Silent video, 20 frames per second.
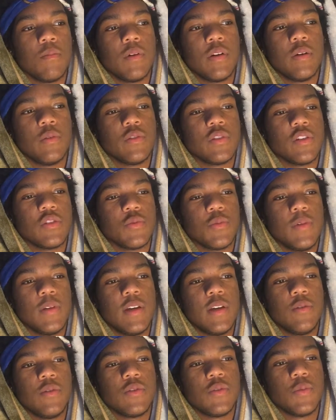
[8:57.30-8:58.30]
But it
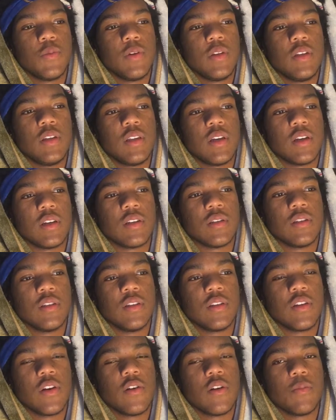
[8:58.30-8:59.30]
was really like
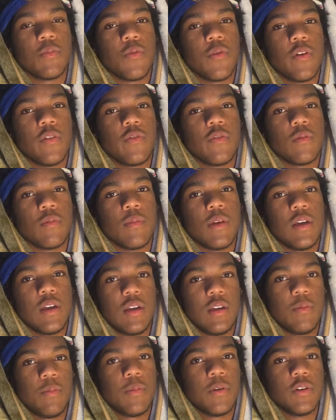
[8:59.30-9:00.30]
turning point for me
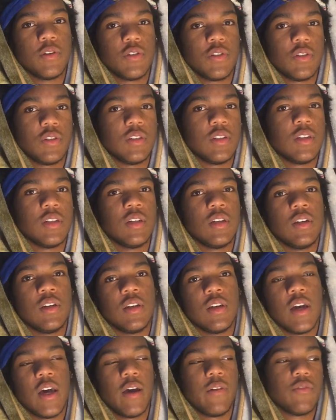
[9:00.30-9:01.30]
personally.
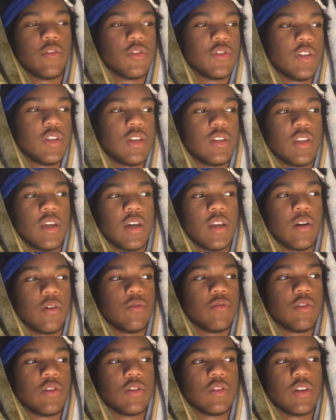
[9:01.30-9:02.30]
After seeing that, I
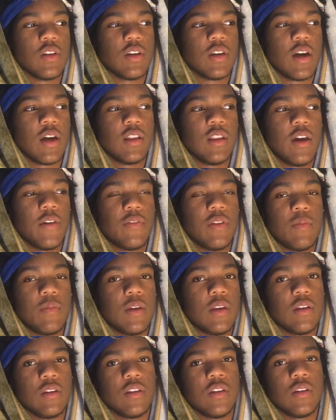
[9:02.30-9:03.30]
was just like, I left
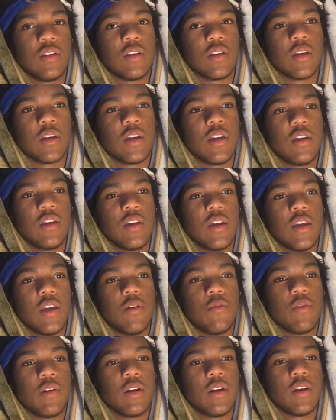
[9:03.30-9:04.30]
immediately. Like he
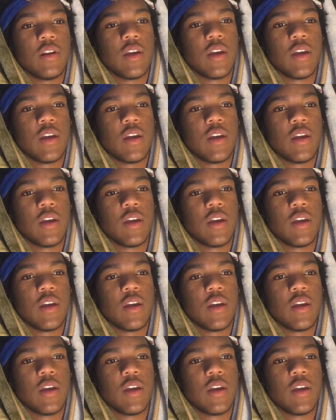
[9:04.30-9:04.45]
went in